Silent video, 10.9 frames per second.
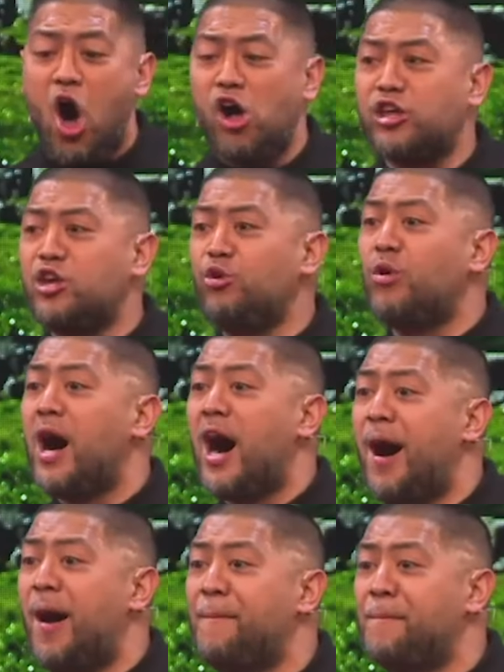all you
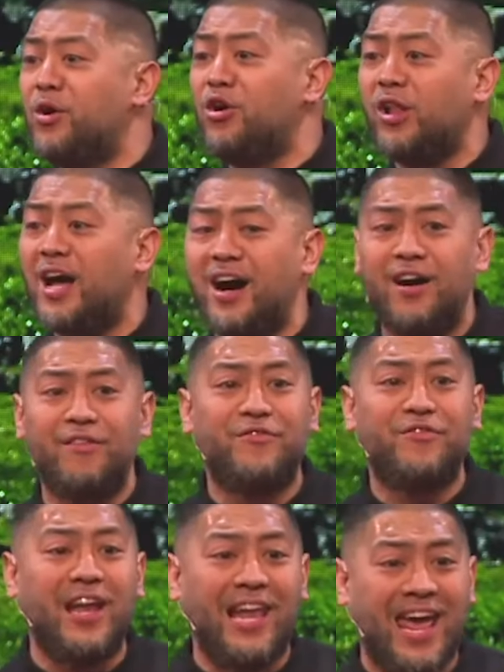humble
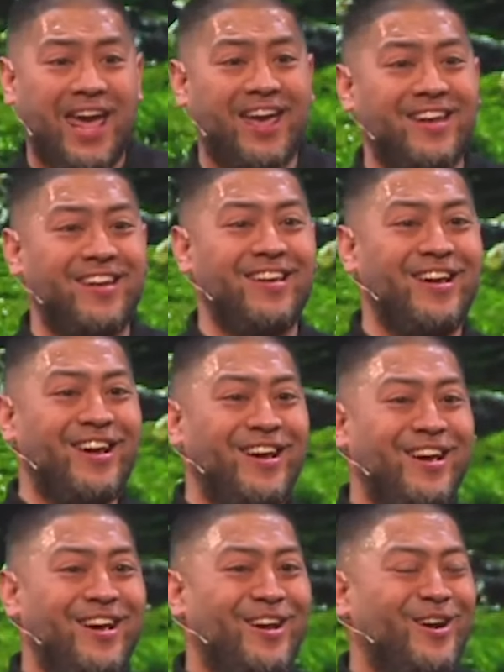of the land.
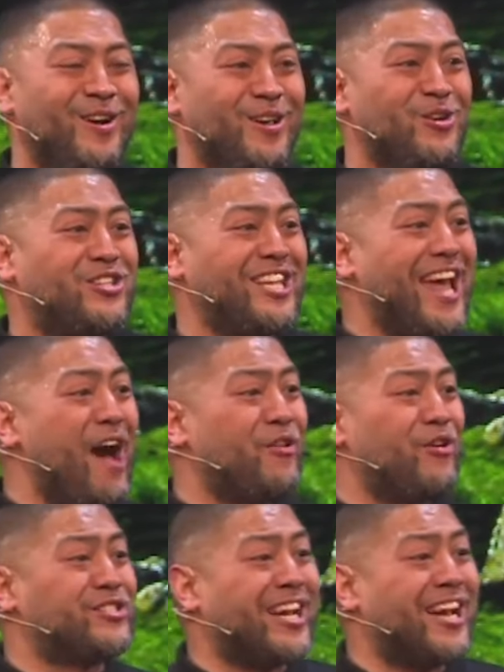You see how there's a